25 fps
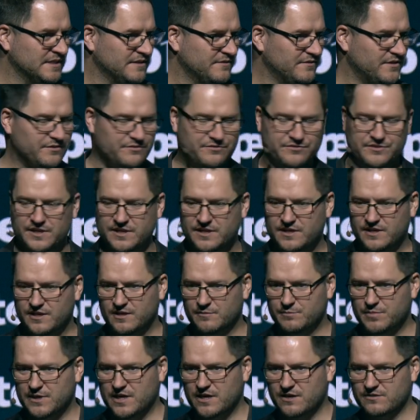They're thinking
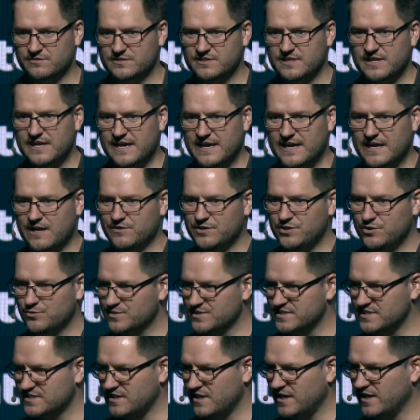about how you
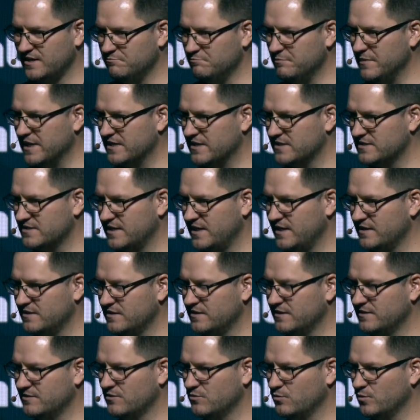assign metadata
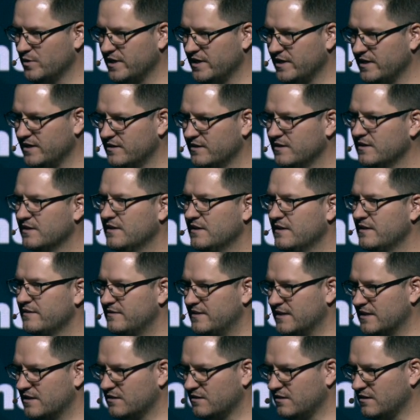in a way
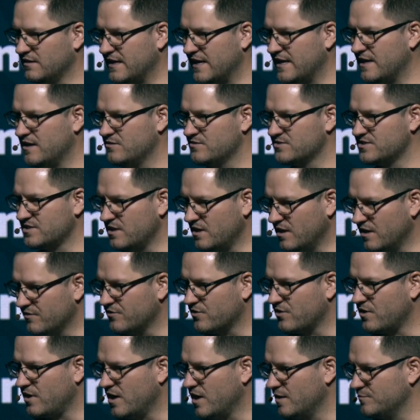that allows
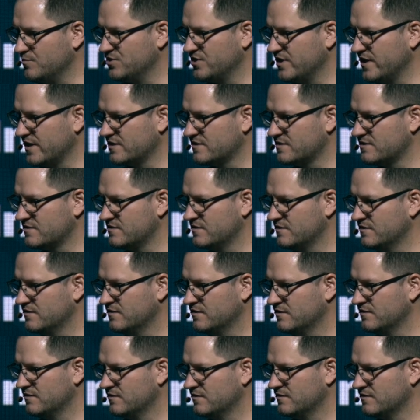other objects
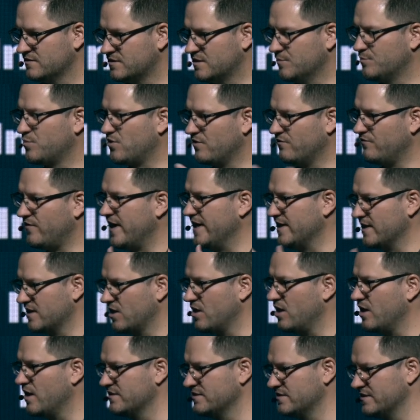to provide
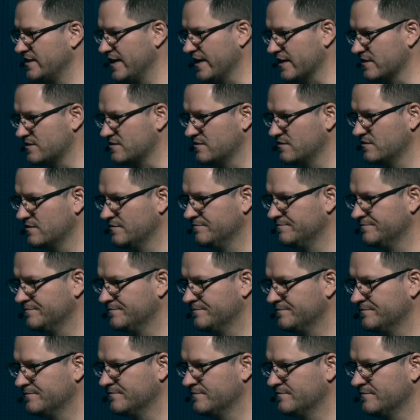context.
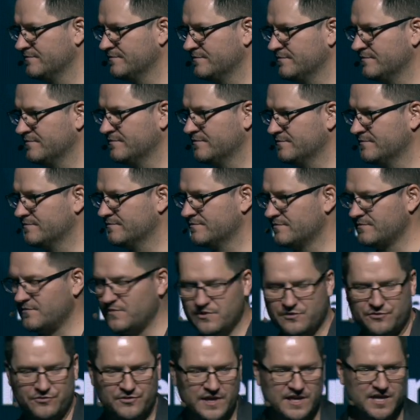
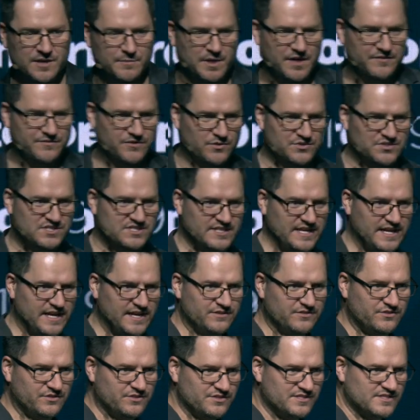Think about those
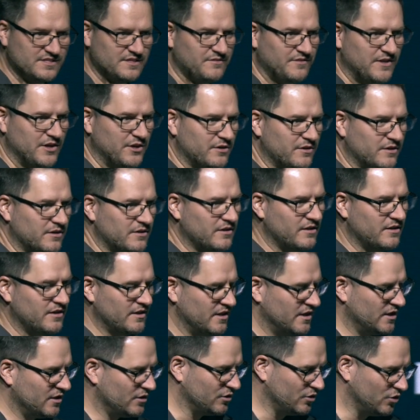standards that are
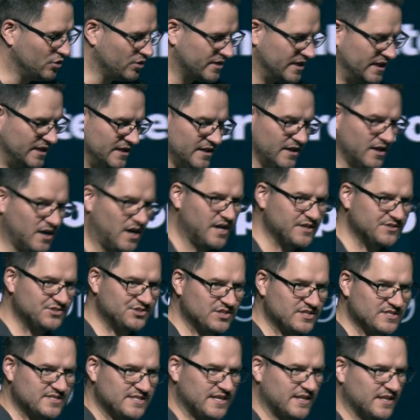looking not
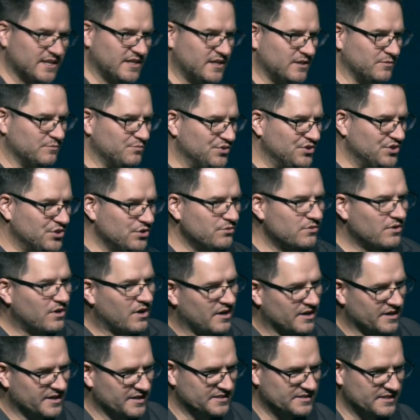just at a compute
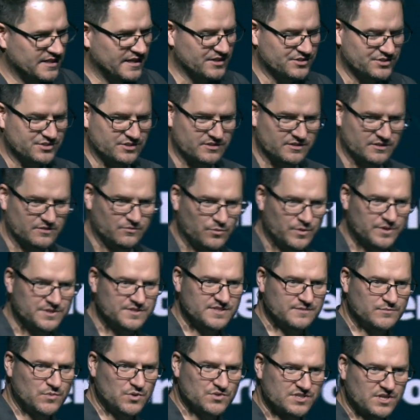architecture, where's
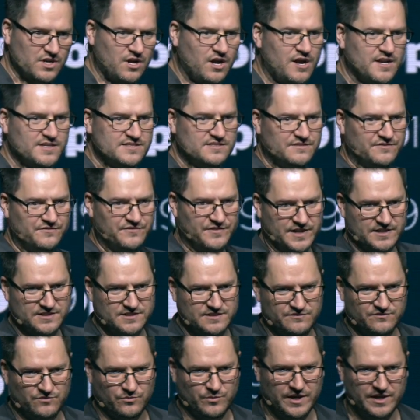the most
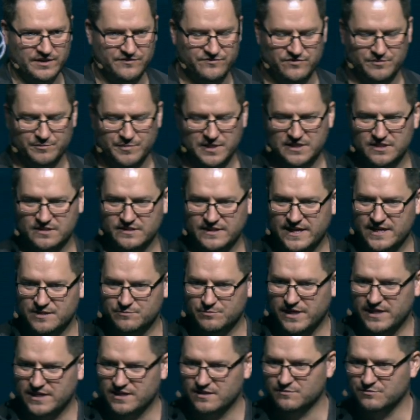cost-effective way for me to land
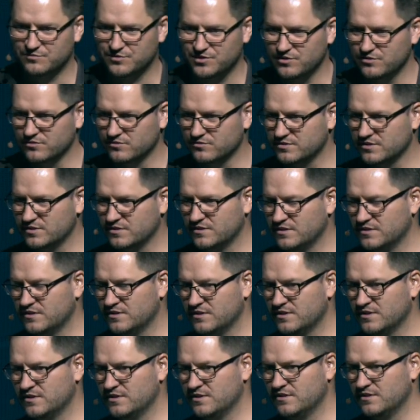my compute,
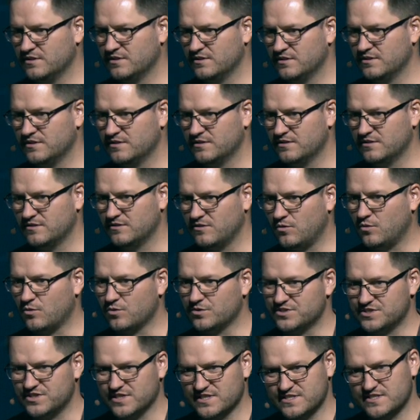
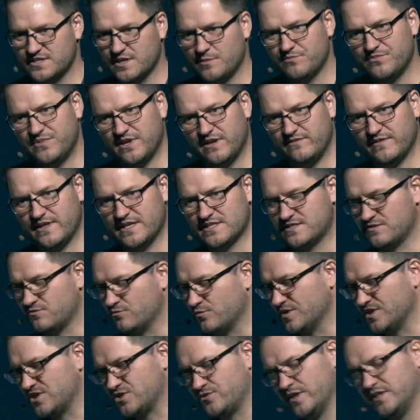or just something that's
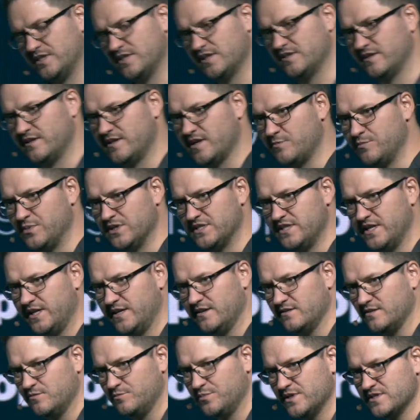restricted to their
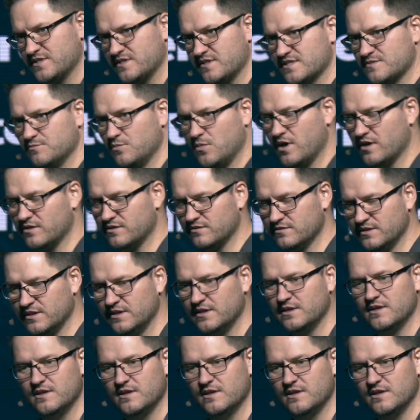particular business model.